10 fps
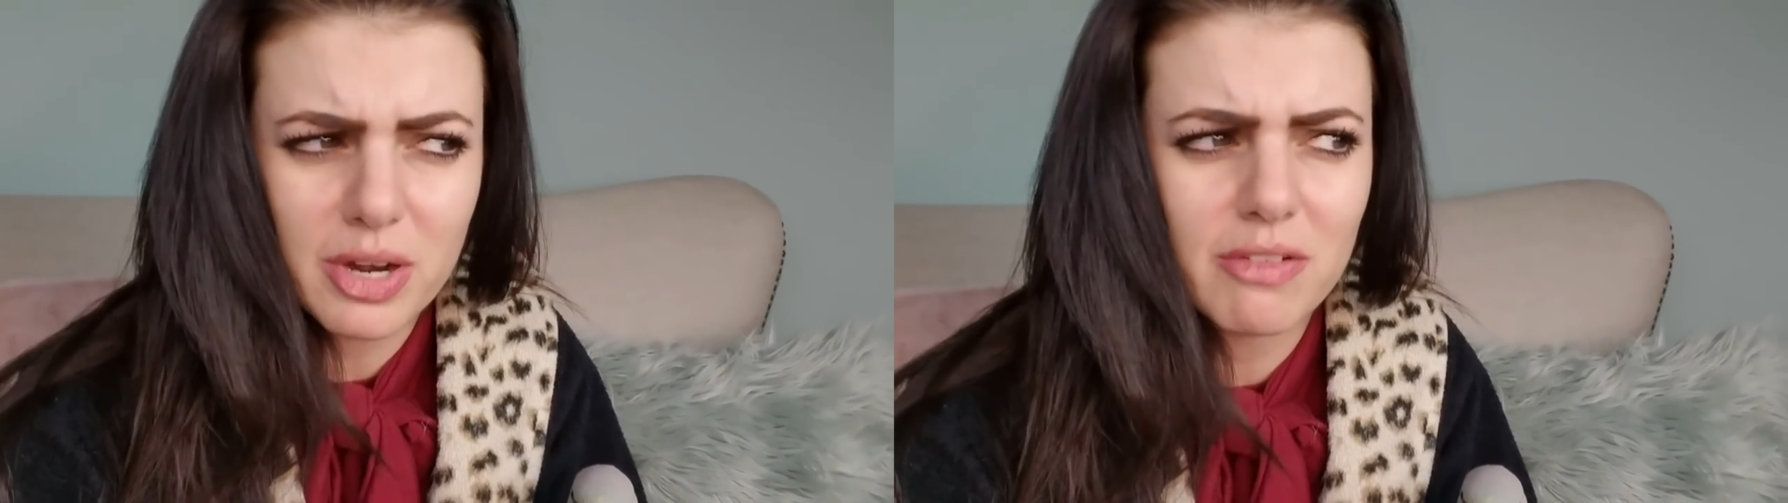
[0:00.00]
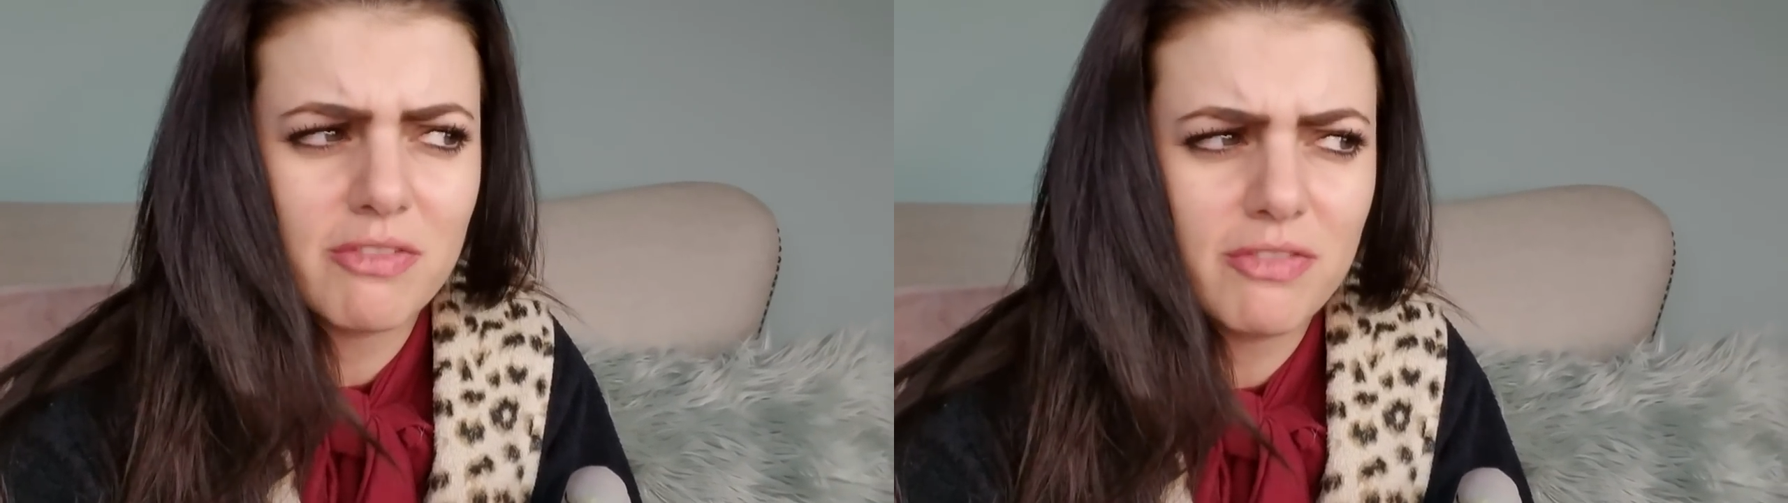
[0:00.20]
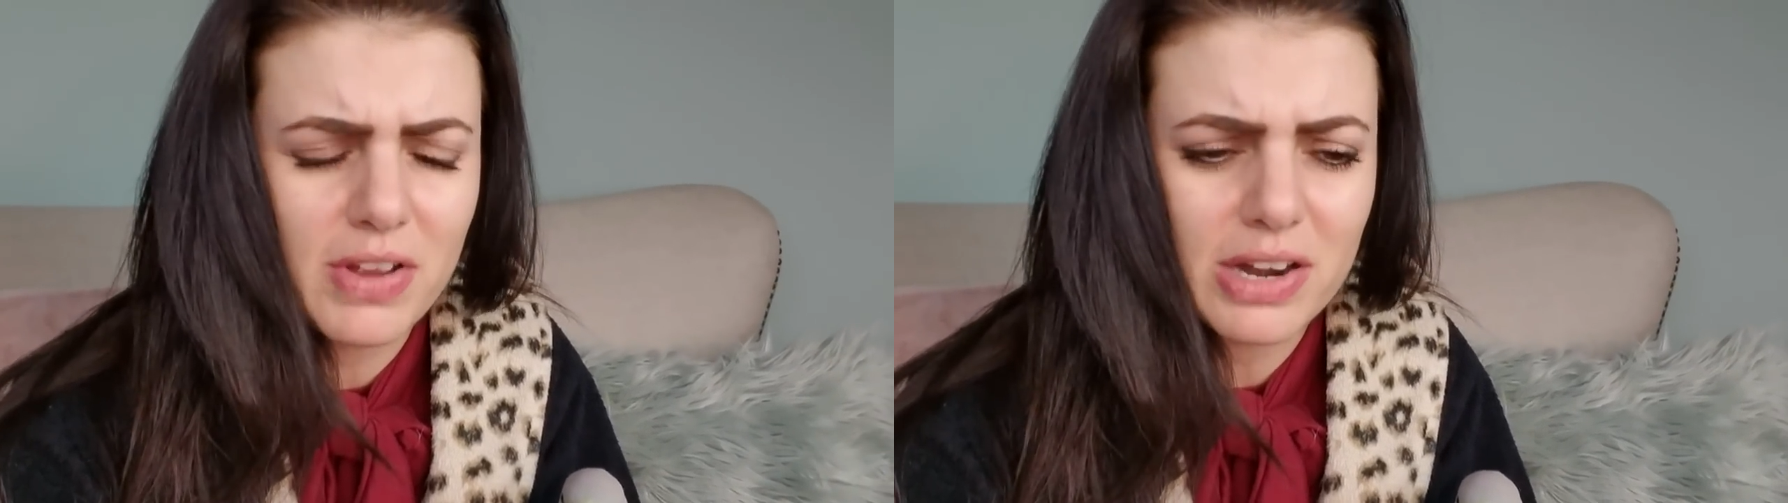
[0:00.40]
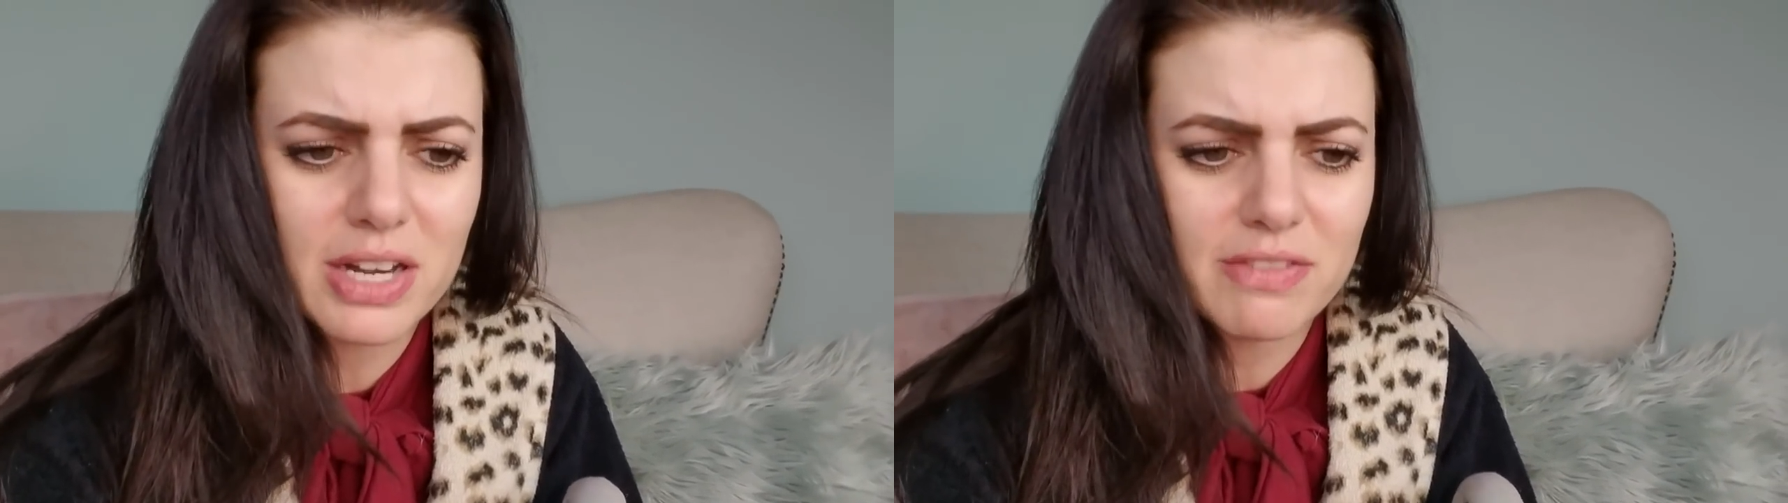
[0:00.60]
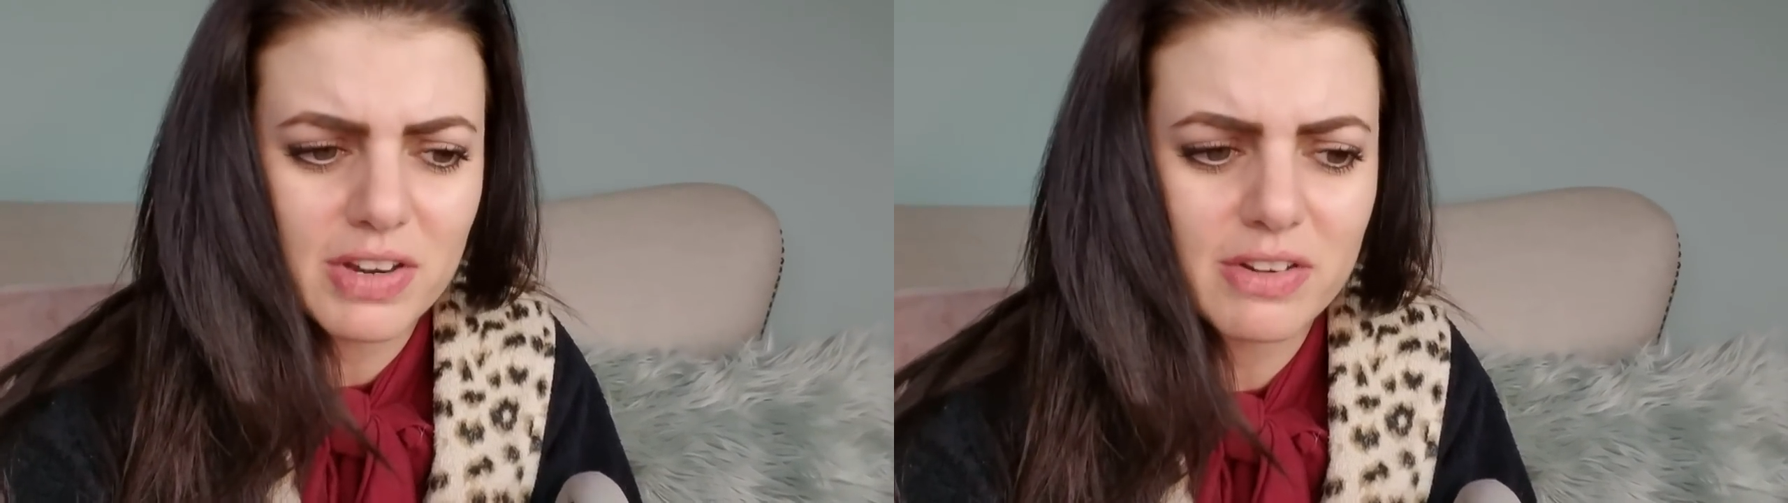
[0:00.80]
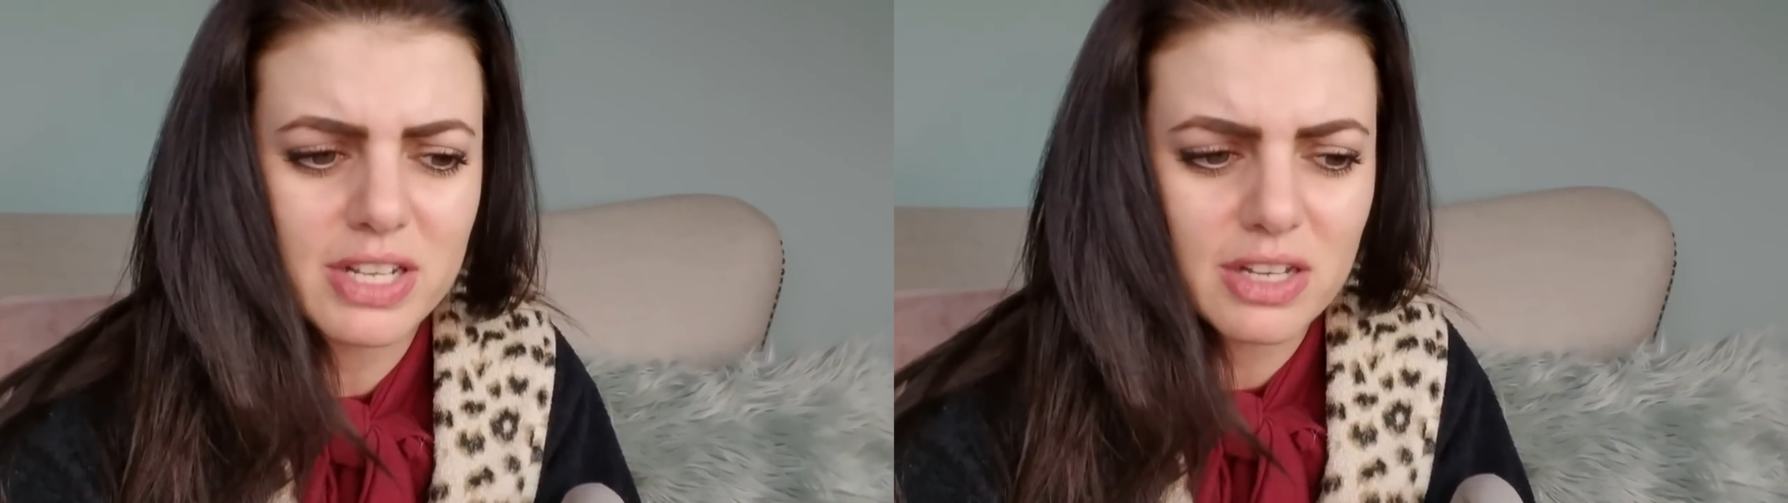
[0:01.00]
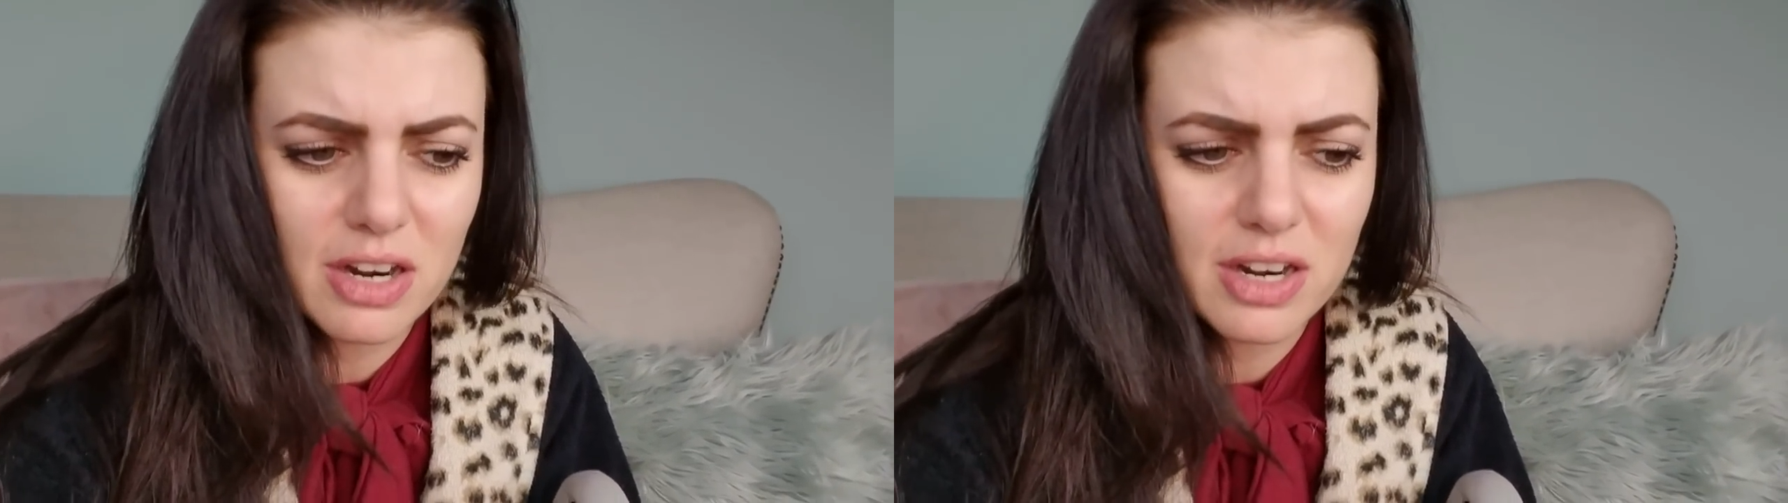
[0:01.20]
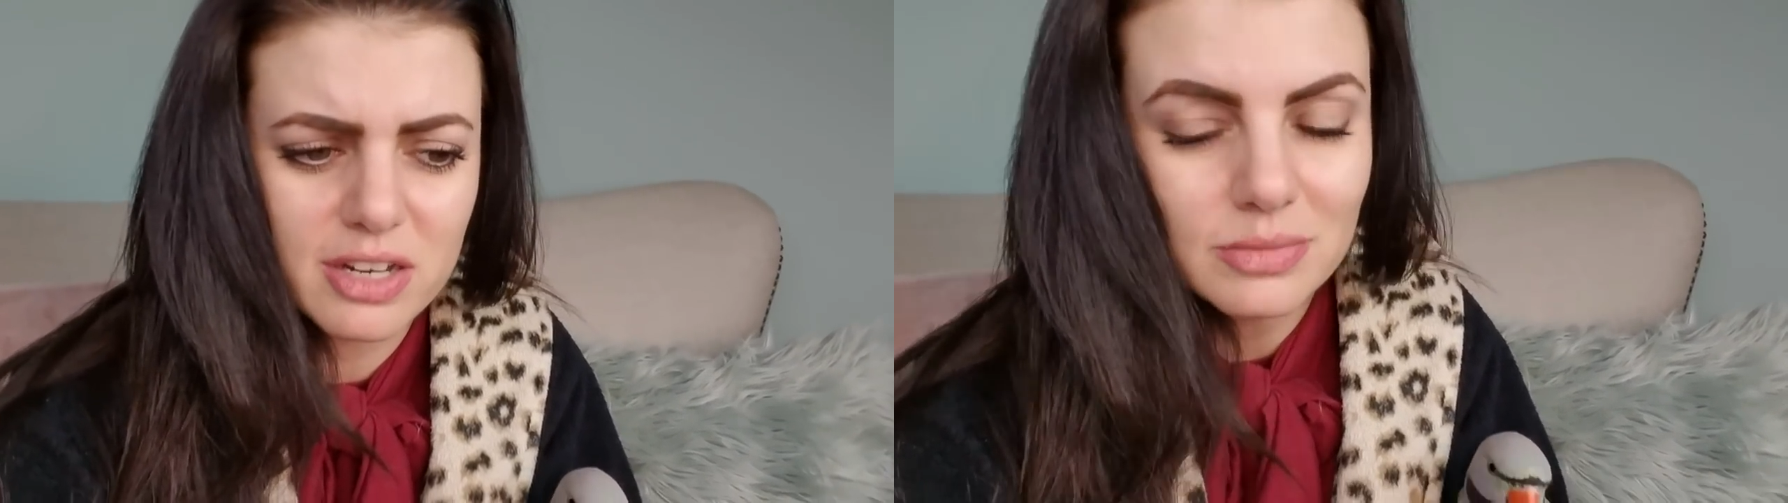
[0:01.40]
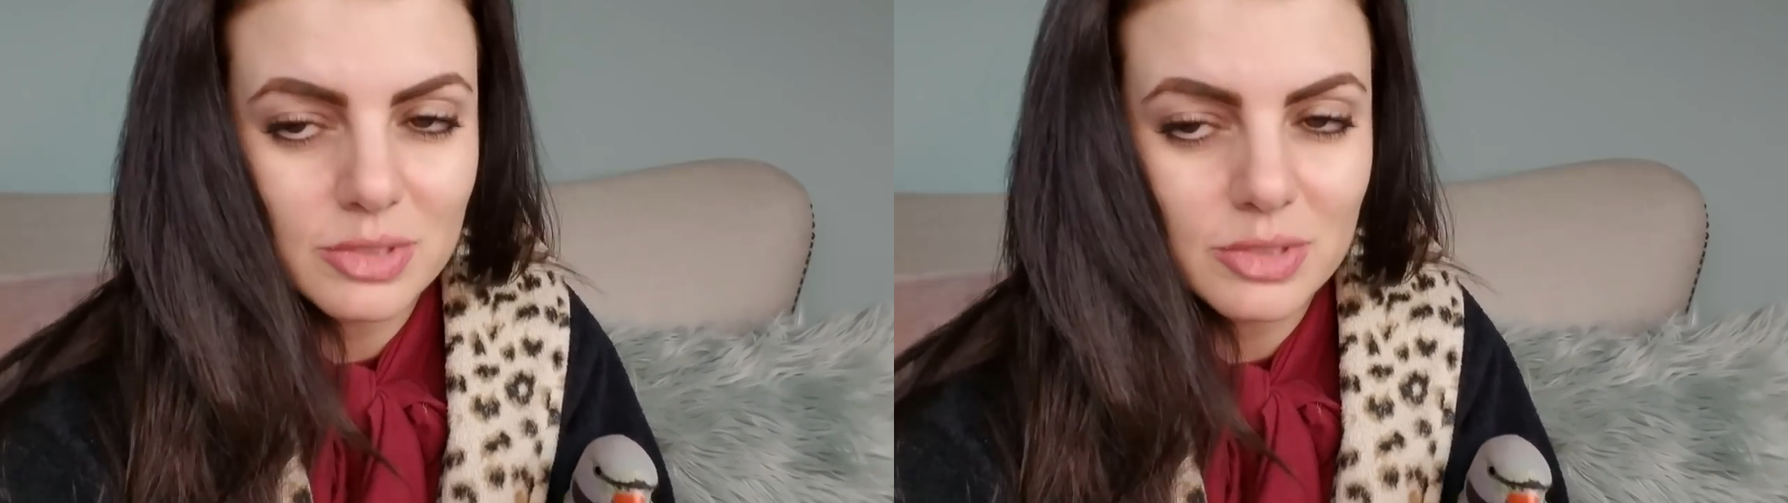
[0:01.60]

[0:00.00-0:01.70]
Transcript: very, very hard.